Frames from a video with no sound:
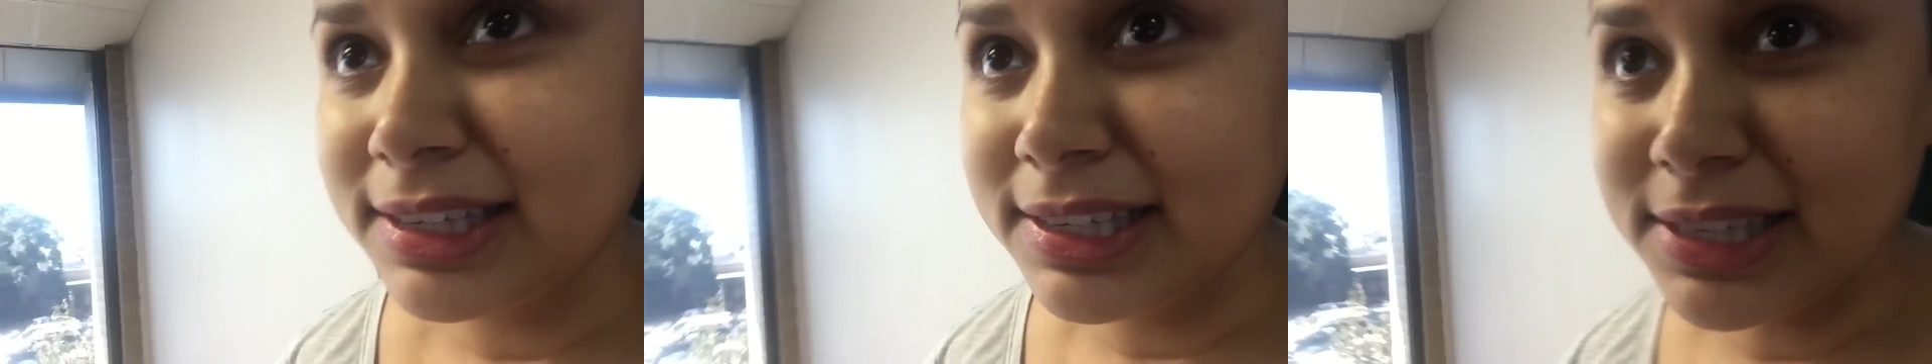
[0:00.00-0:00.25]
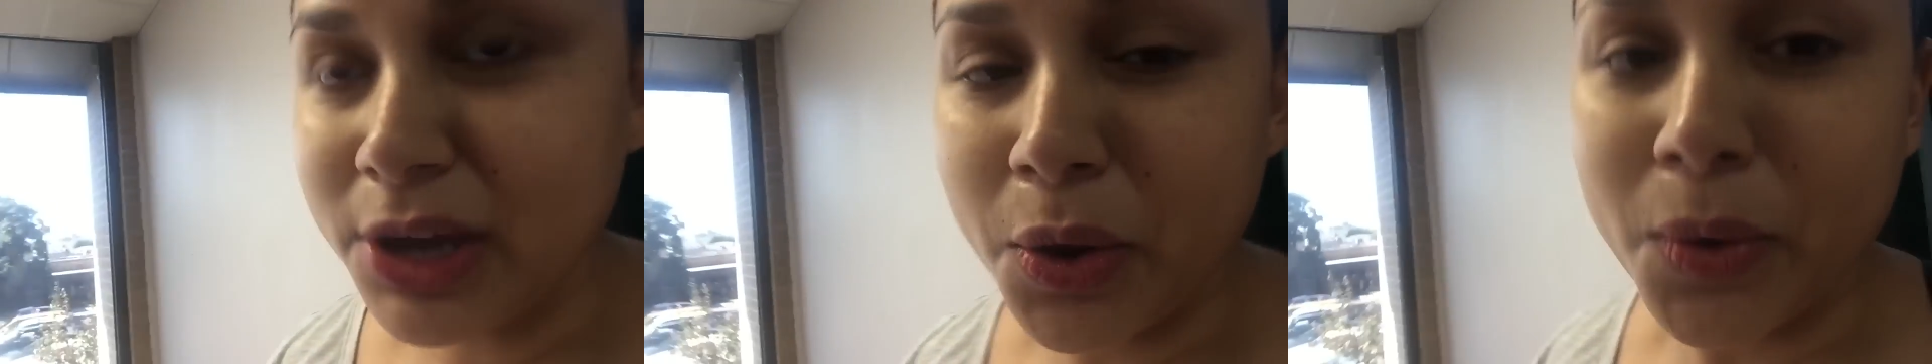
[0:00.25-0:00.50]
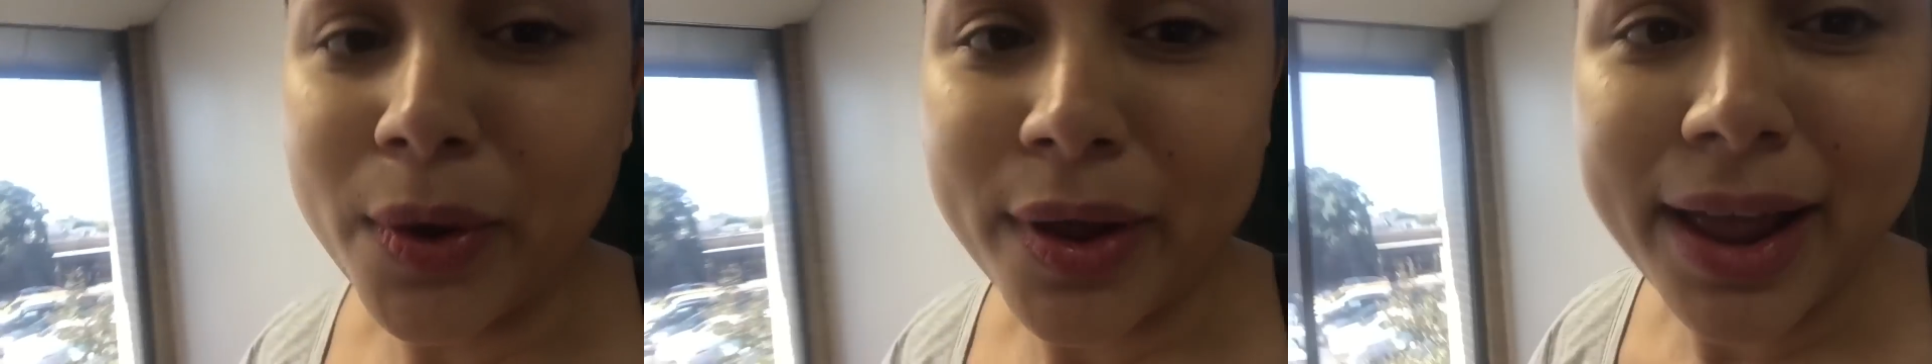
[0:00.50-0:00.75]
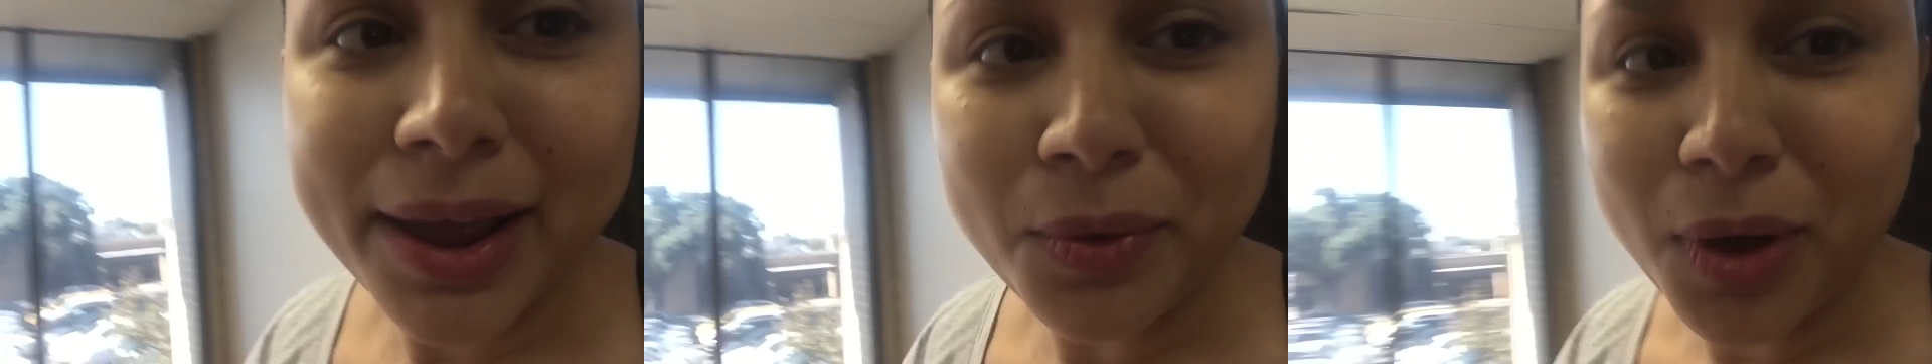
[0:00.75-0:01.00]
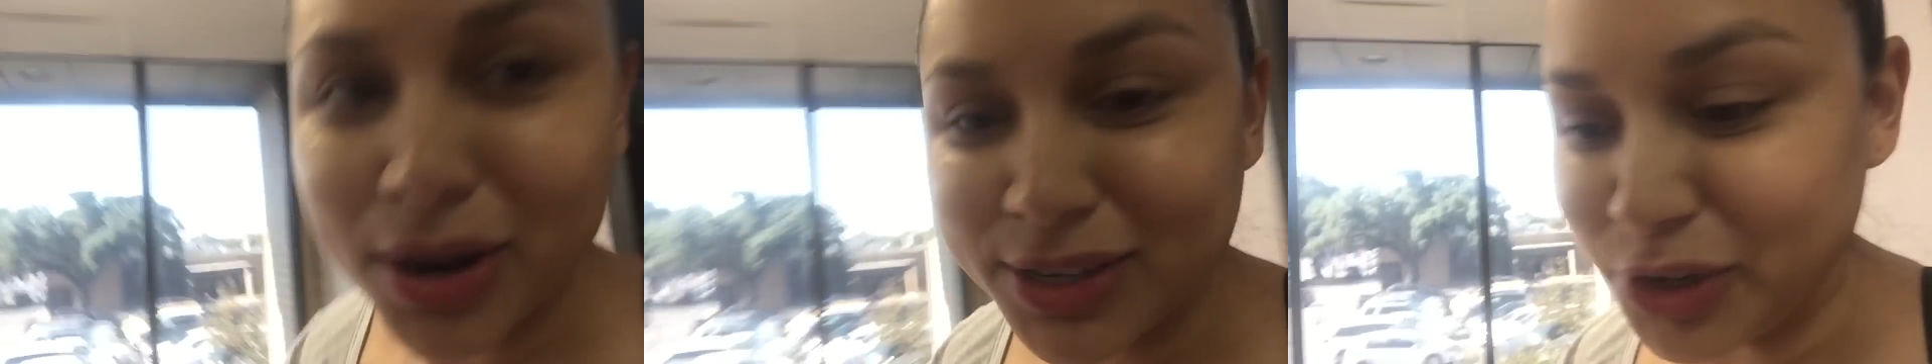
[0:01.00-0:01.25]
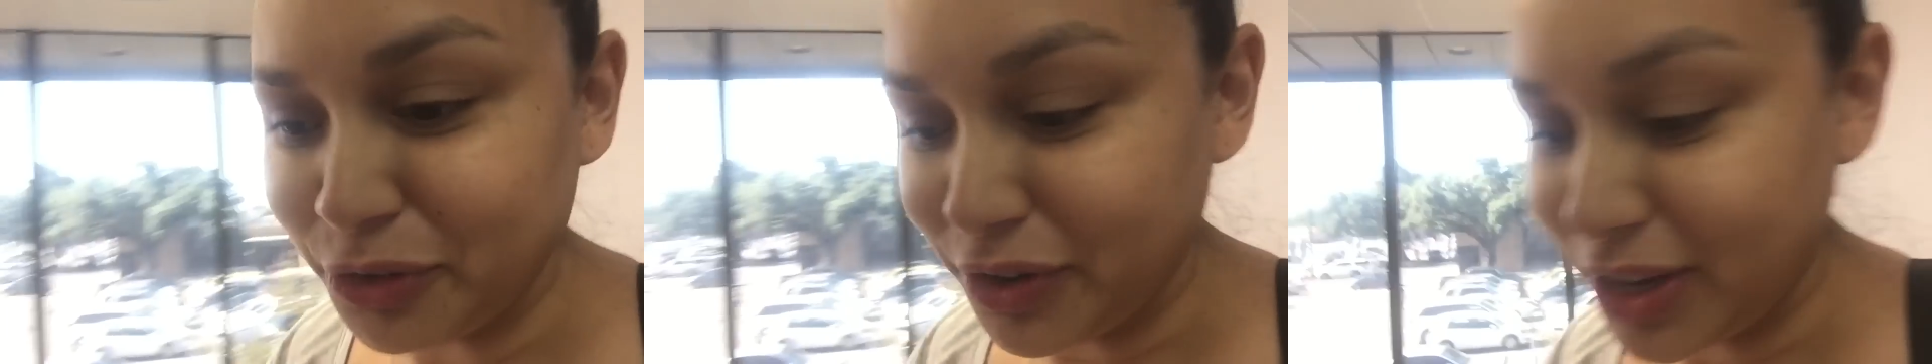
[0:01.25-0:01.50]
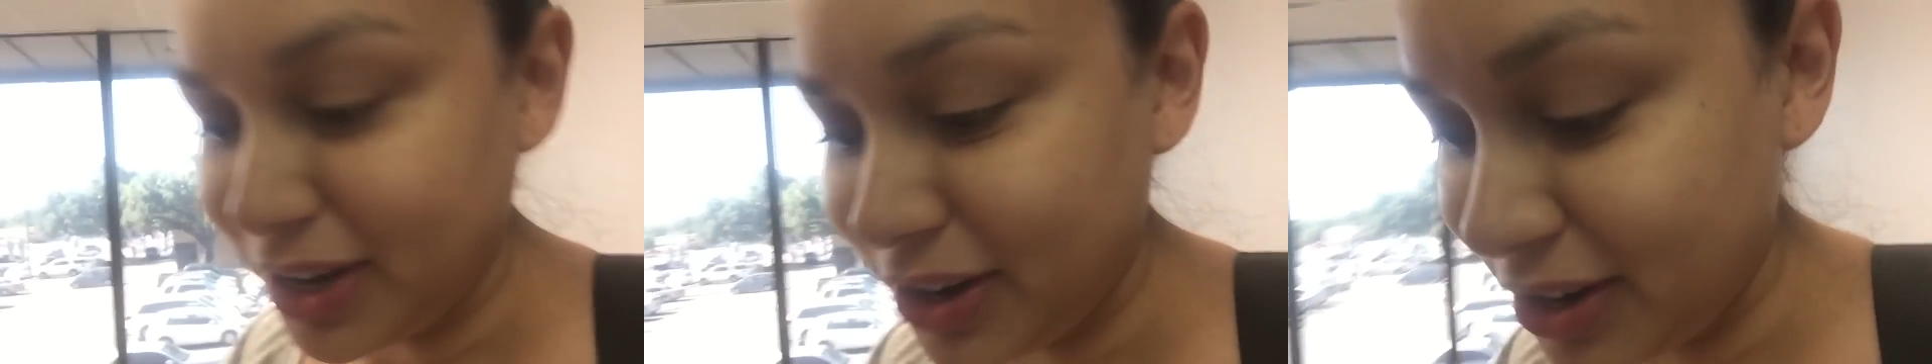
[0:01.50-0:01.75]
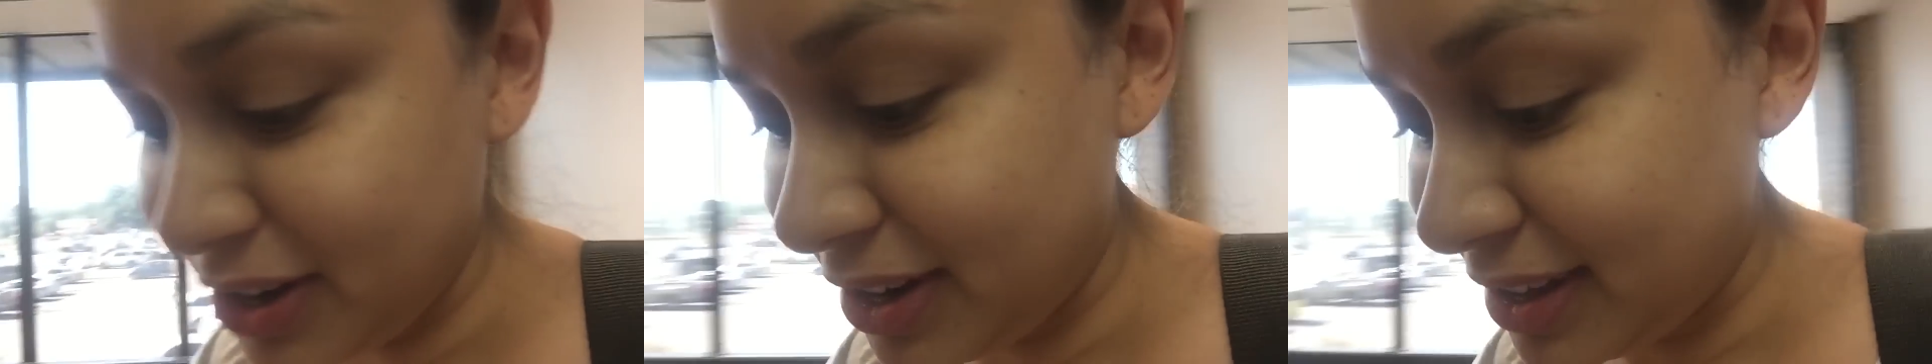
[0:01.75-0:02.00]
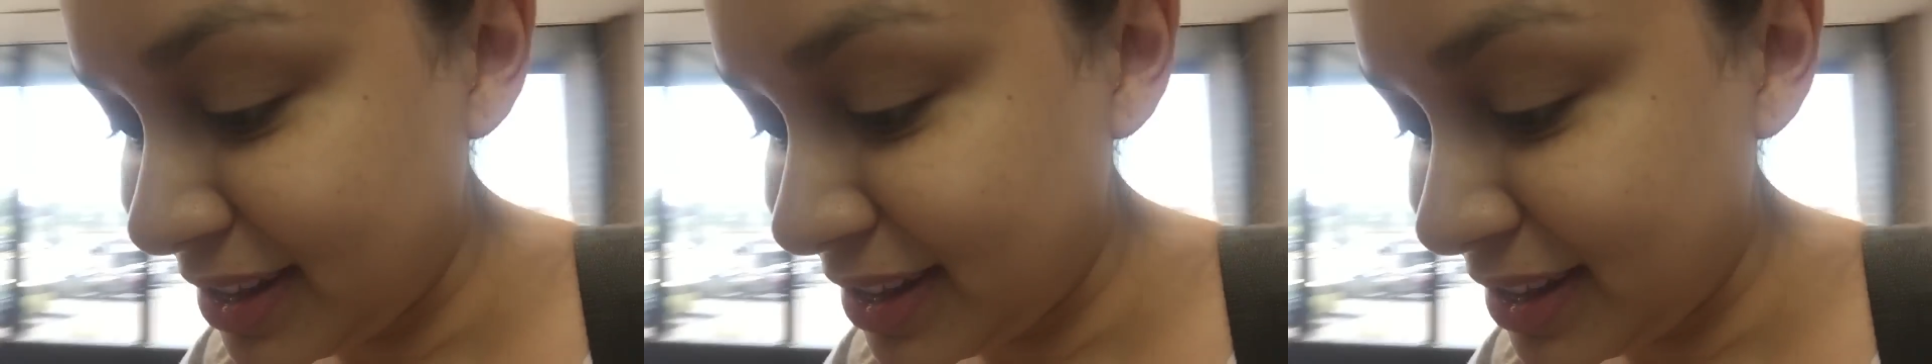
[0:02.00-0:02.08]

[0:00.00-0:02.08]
So I walked over here.